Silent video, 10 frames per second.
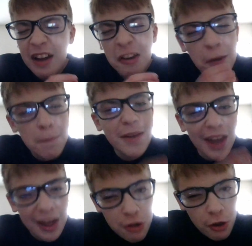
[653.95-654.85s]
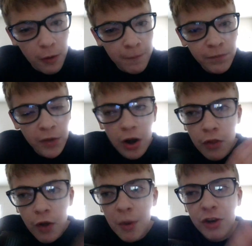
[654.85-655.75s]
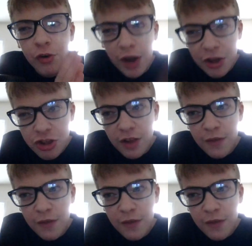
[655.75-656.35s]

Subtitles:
good potential, and although it crushed it,